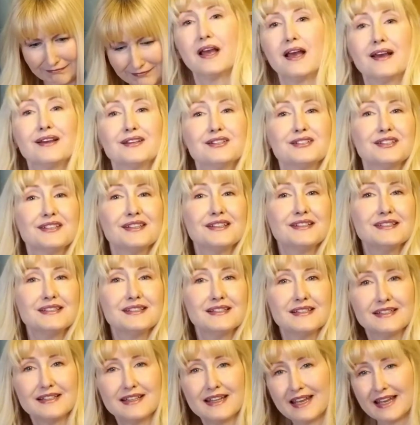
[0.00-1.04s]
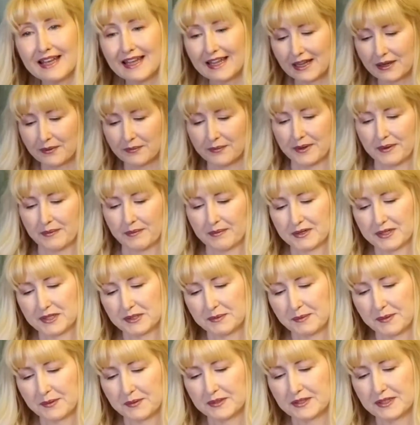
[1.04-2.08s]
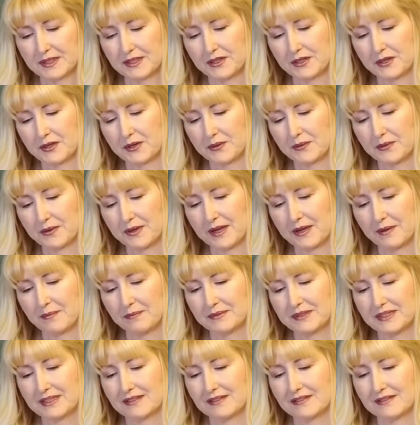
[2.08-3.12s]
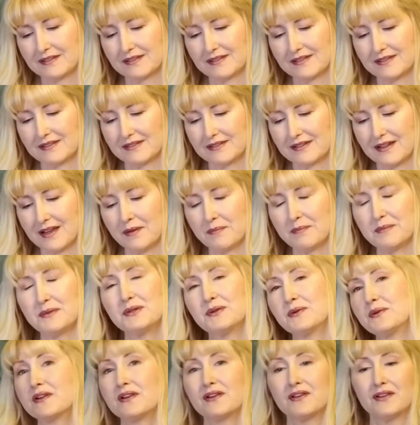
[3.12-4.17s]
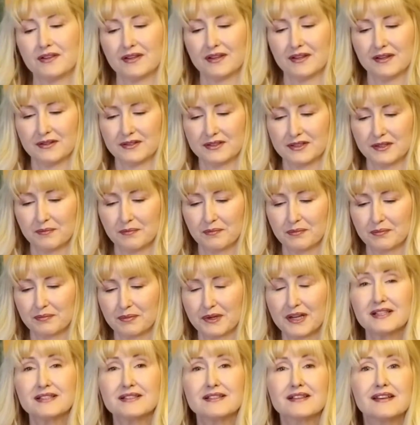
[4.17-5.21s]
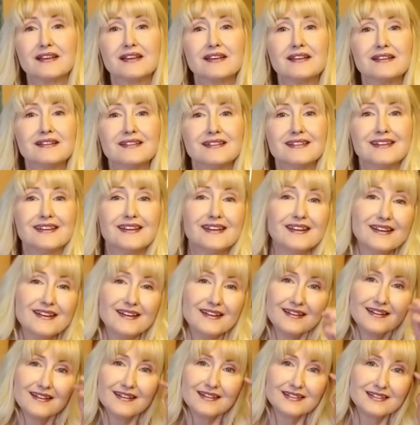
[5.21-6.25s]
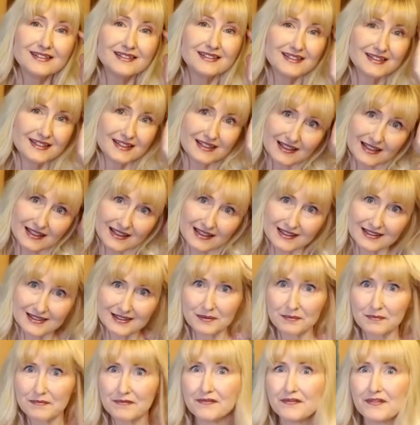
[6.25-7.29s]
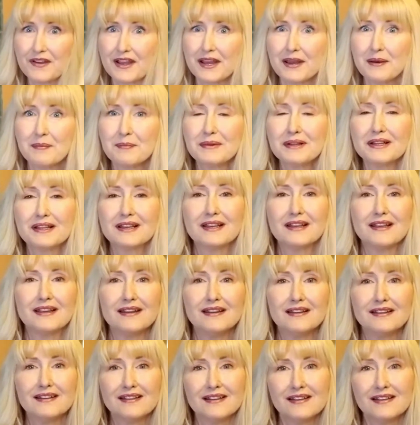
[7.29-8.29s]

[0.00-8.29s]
Actually, today we were supposed to go up to up north and to Prescott and see some family.